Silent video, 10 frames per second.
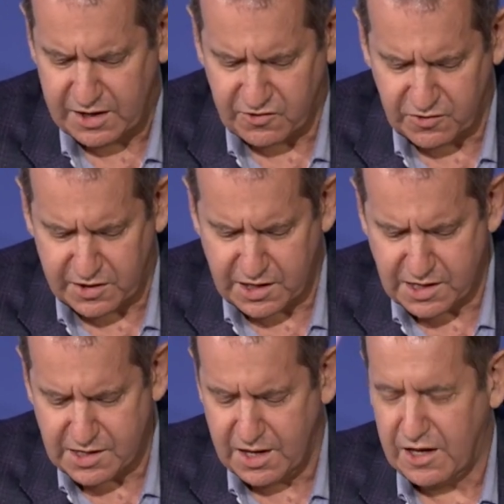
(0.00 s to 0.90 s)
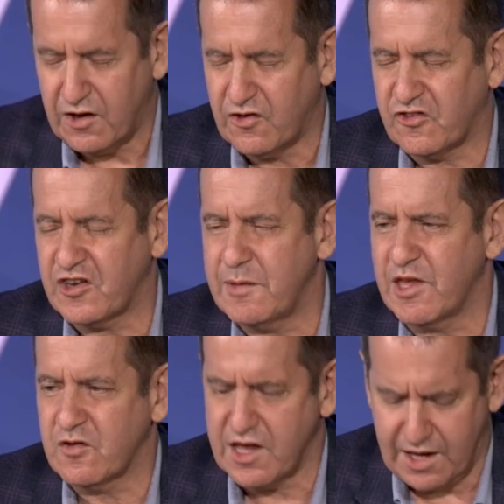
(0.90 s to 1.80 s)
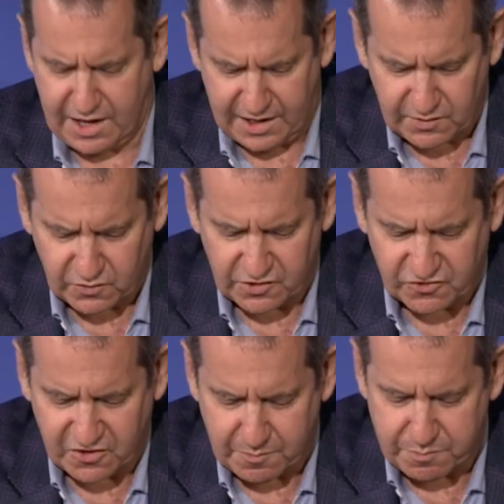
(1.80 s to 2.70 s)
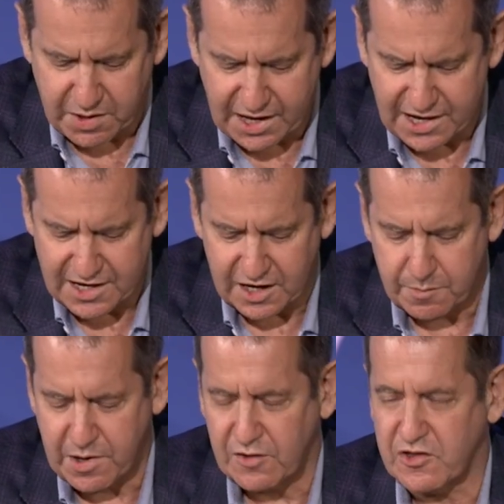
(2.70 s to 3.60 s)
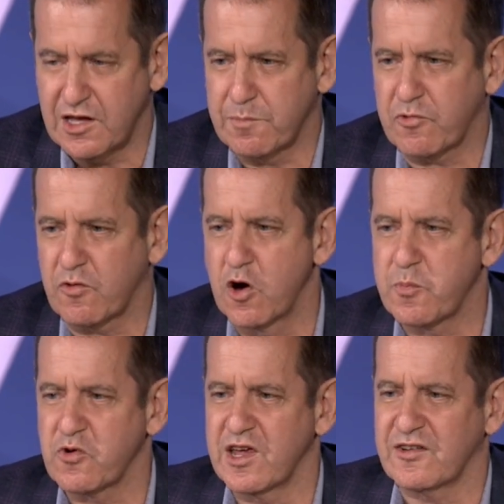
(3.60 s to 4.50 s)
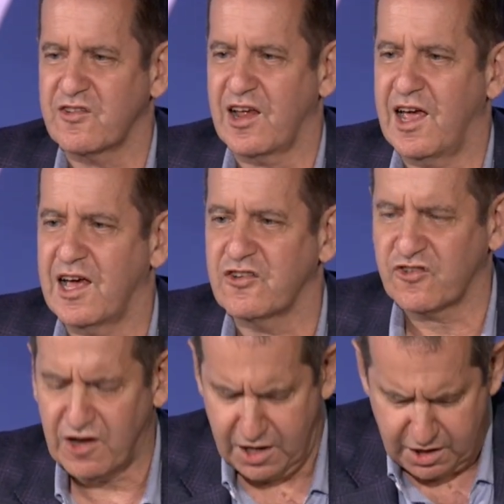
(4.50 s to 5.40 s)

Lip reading: to the seemingly endless debate about the appropriate test